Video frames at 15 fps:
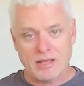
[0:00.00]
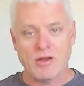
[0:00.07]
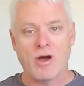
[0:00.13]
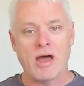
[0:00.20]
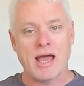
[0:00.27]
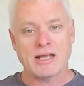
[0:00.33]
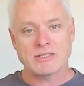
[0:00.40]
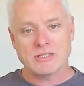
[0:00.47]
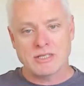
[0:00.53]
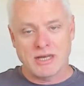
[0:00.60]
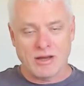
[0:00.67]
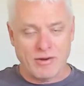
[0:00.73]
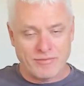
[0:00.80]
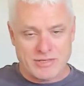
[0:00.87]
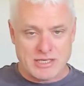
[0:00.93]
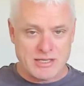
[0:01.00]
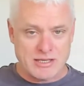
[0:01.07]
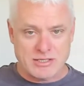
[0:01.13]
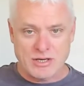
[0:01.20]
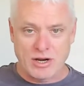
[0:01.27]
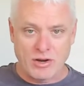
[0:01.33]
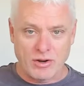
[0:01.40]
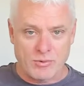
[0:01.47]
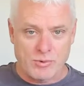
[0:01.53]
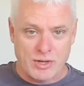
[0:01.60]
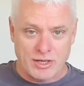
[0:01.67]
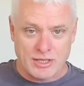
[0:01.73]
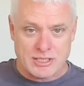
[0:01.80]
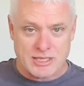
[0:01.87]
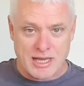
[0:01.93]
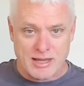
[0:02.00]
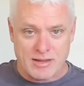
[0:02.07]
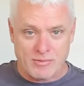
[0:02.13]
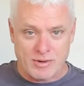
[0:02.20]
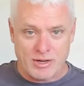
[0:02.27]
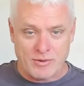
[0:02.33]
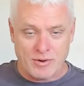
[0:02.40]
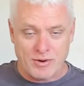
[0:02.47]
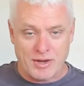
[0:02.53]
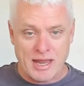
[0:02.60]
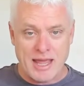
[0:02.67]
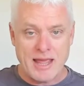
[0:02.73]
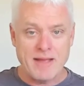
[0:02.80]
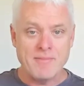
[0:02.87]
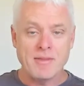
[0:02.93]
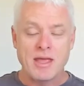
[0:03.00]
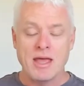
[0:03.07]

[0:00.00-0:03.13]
Kayaks, obviously there's not a lot of real estate when you're on there.